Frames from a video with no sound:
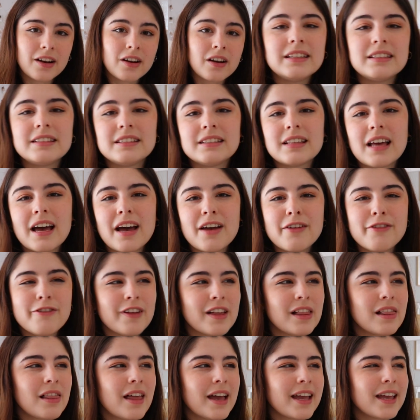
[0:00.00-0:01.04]
This, I
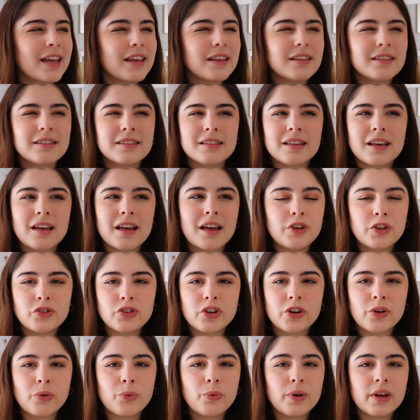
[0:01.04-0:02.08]
feel like it's a
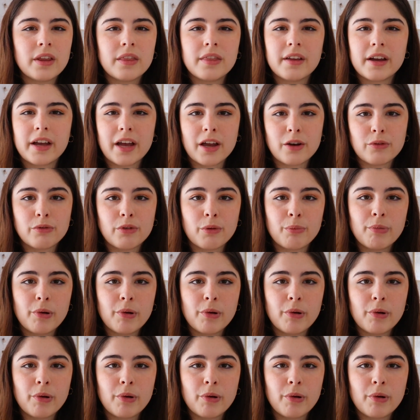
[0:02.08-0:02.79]
feature with the Canva